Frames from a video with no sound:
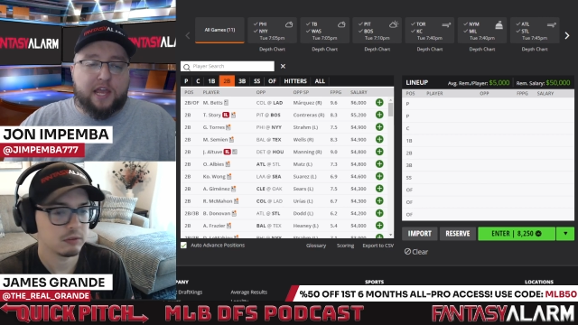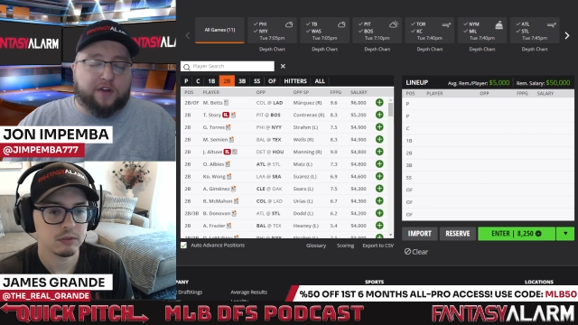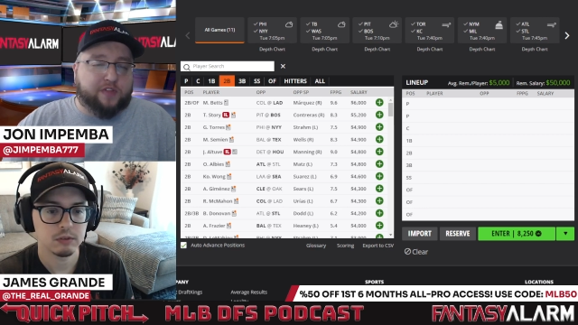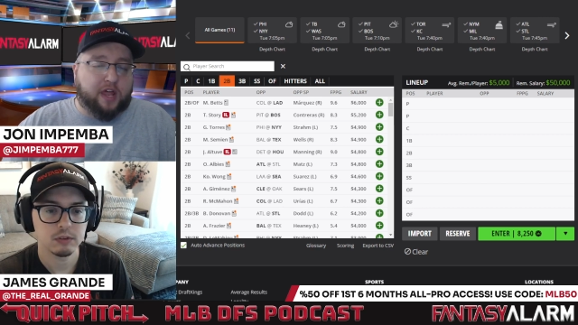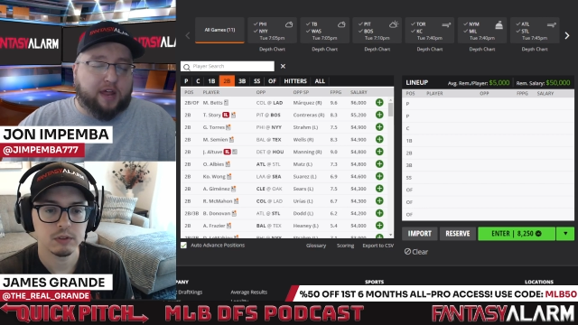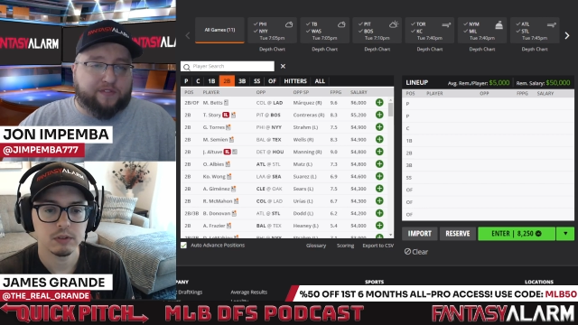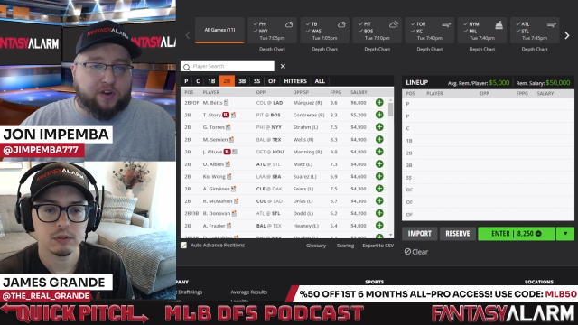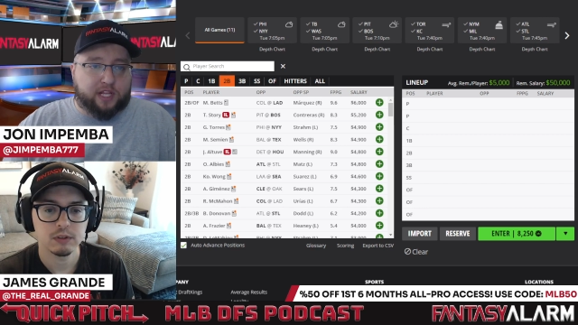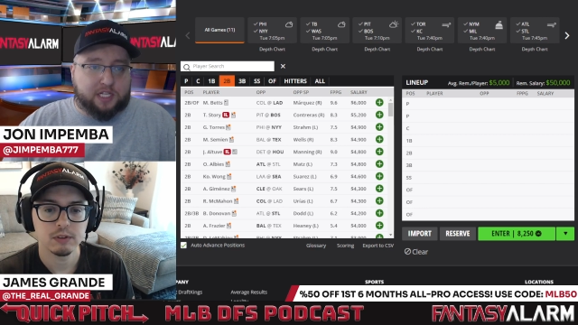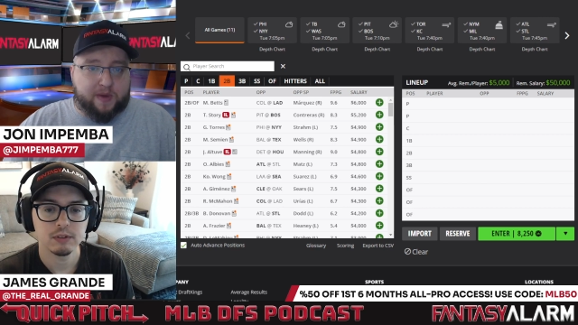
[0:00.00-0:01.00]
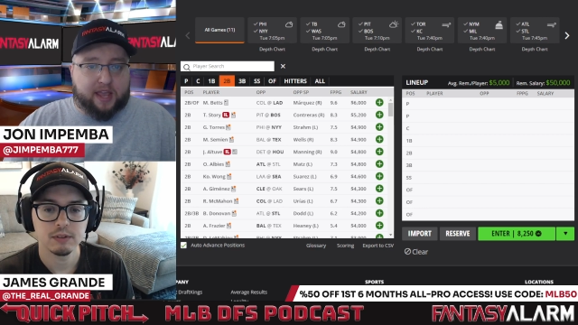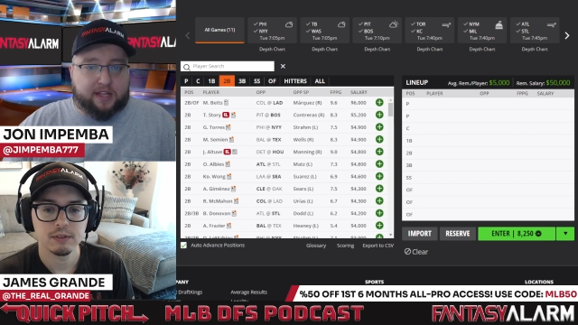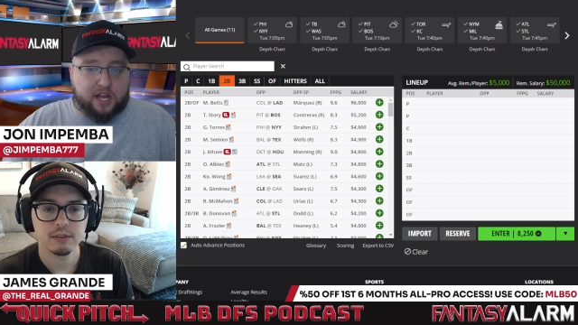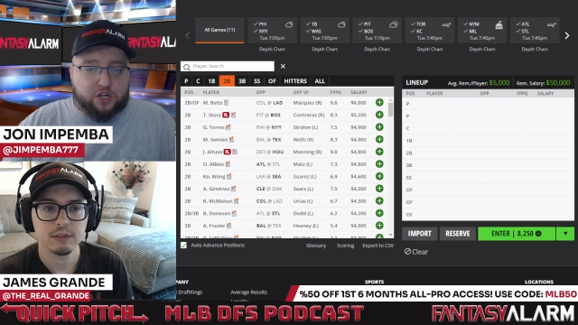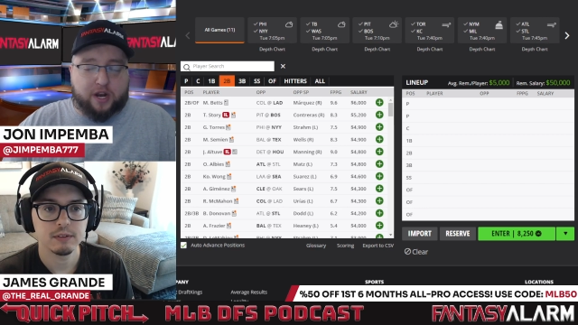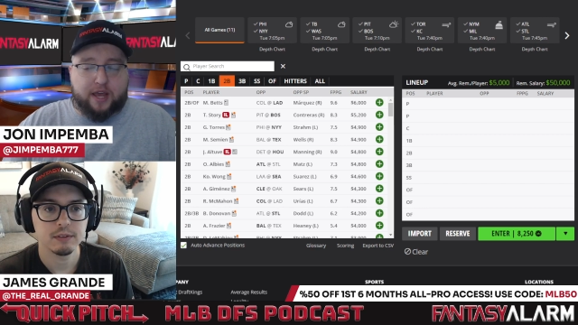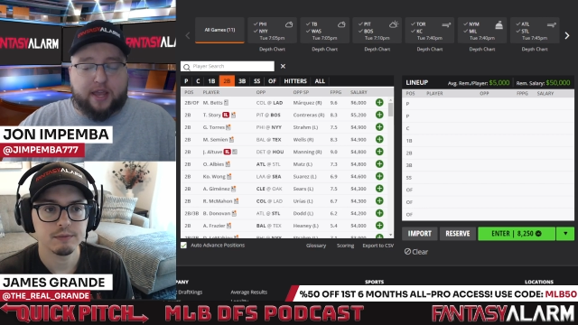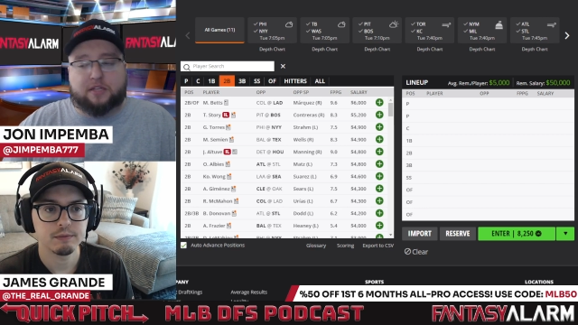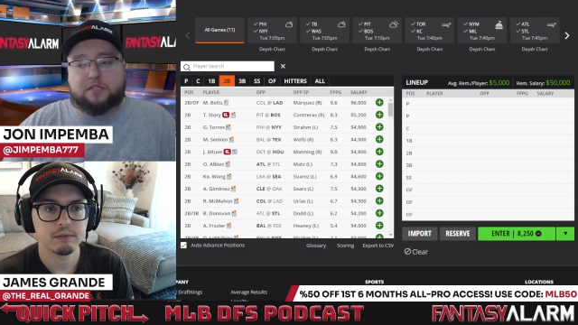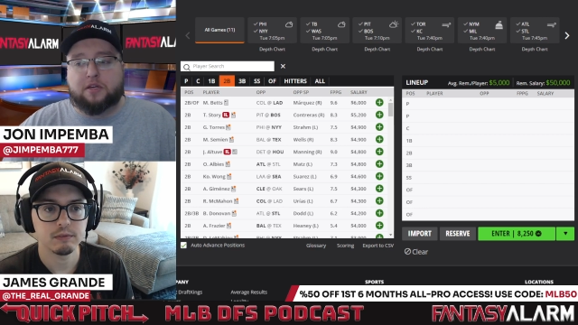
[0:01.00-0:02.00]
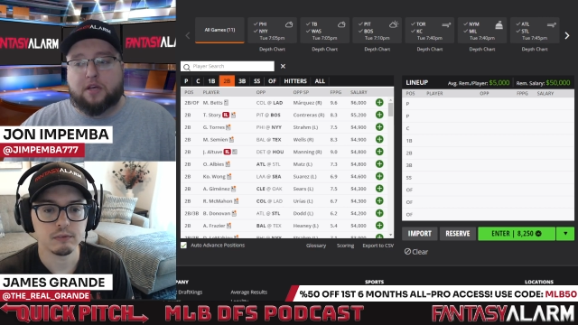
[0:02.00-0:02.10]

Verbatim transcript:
Speaker 1: to them for at least paying attention, I guess.